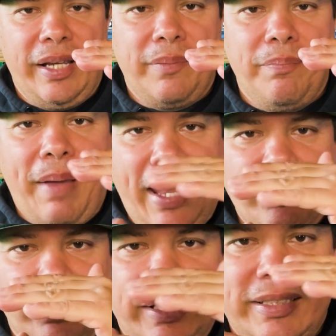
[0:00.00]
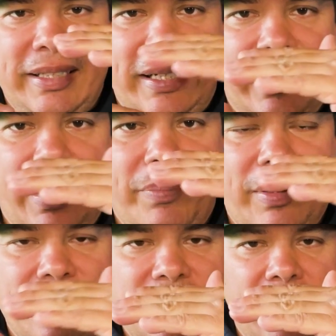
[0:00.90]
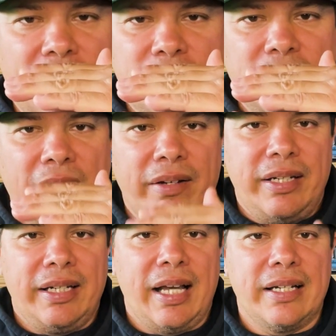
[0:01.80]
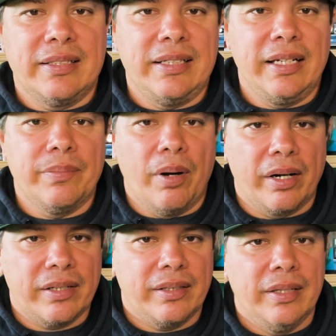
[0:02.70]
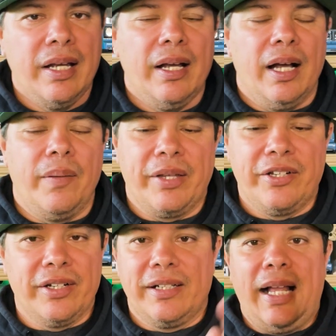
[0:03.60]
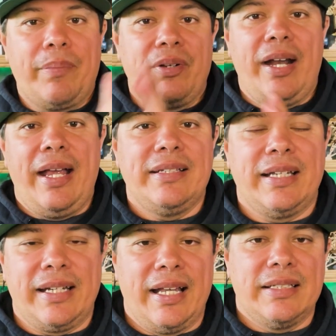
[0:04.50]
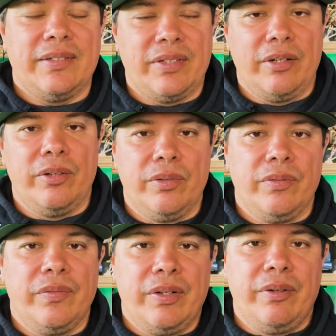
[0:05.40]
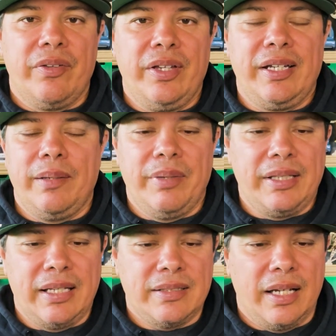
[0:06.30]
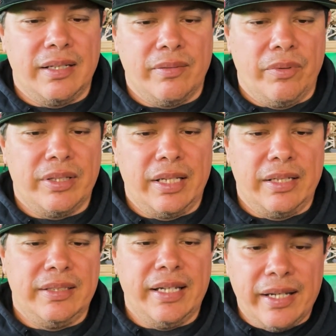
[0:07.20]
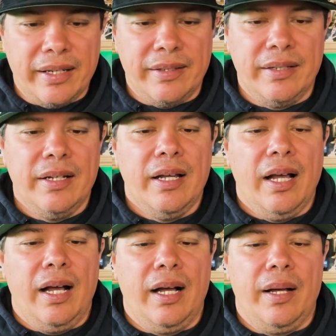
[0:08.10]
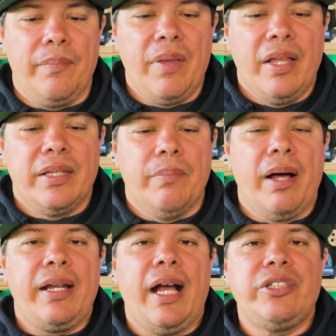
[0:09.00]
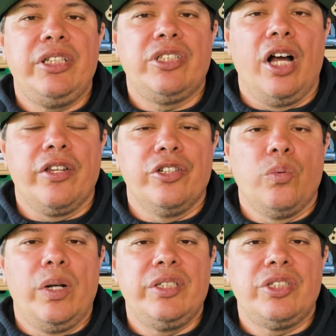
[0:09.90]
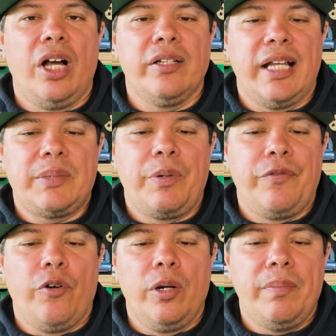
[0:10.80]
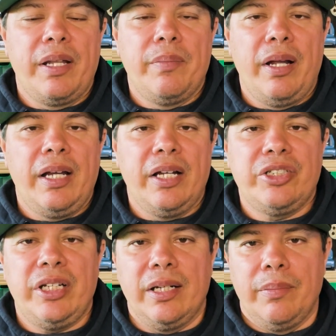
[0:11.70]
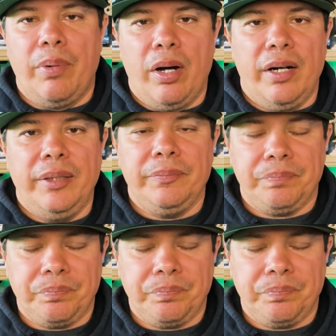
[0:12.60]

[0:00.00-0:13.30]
manually sync it up themselves without any kind of sync marks. They could have clapped their hands, I guess, if they were thinking, but that's not what they did. The mariachi song, there's one song that's performed by the mariachi in a bar,